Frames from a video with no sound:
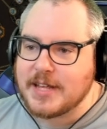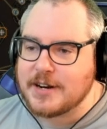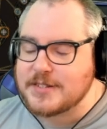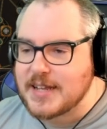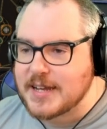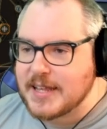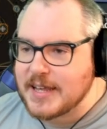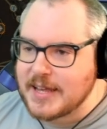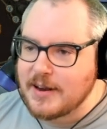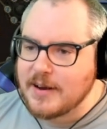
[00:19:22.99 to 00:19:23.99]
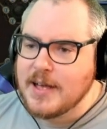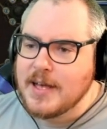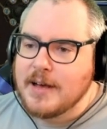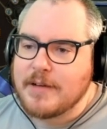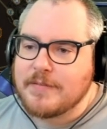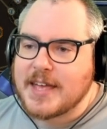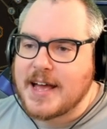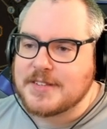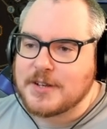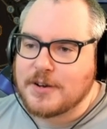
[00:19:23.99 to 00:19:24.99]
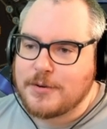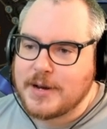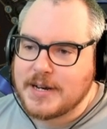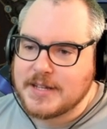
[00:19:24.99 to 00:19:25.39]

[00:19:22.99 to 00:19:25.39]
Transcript: And then our second link here, we have the Cast on Crit,